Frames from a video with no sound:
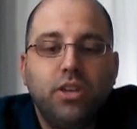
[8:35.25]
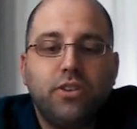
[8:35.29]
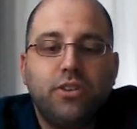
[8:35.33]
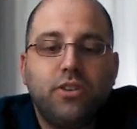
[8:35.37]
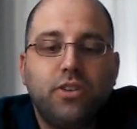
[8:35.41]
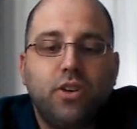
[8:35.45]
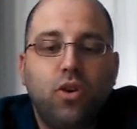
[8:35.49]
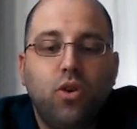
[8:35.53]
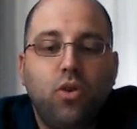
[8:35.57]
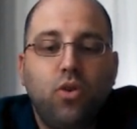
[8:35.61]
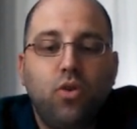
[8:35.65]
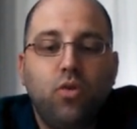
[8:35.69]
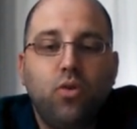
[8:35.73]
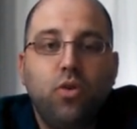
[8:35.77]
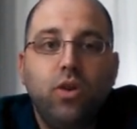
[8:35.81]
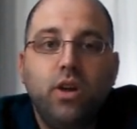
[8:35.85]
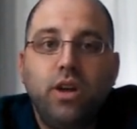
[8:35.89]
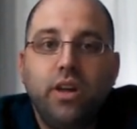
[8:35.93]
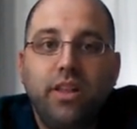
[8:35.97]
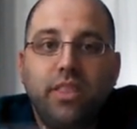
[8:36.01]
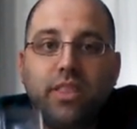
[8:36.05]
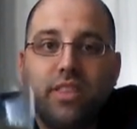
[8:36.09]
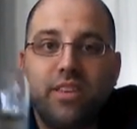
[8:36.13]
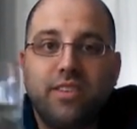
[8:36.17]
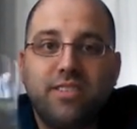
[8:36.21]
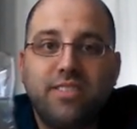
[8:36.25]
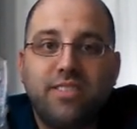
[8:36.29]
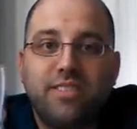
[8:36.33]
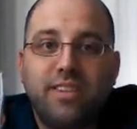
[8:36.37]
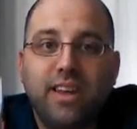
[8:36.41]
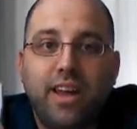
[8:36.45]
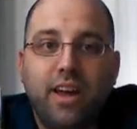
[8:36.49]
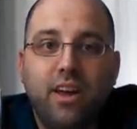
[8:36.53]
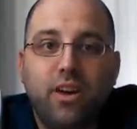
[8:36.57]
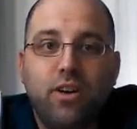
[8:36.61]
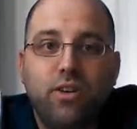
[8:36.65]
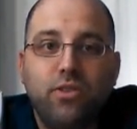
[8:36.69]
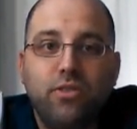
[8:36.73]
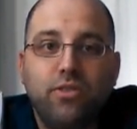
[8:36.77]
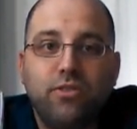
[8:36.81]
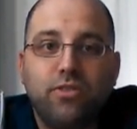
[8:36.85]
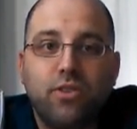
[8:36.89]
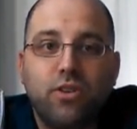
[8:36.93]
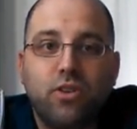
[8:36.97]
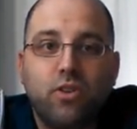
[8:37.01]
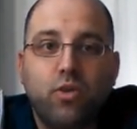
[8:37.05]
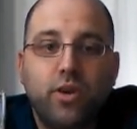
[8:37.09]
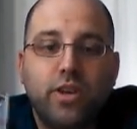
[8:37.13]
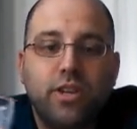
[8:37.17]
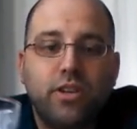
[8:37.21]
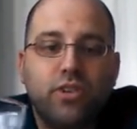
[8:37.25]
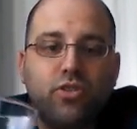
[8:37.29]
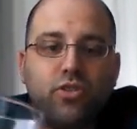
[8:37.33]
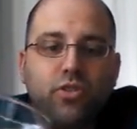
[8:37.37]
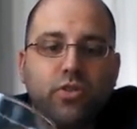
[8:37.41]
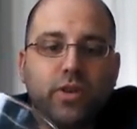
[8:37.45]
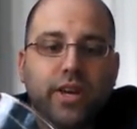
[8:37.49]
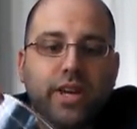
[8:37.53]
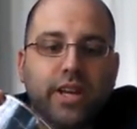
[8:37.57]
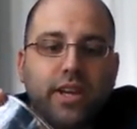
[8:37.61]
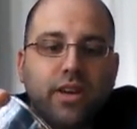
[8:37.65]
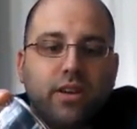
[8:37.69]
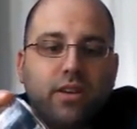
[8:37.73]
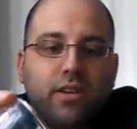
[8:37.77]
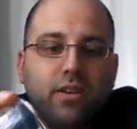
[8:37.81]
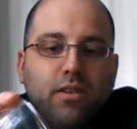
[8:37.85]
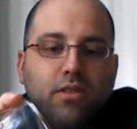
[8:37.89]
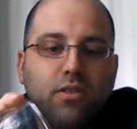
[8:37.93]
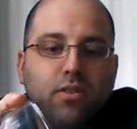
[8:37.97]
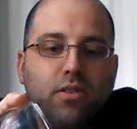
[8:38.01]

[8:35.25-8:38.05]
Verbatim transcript: So the cells are going to shrink.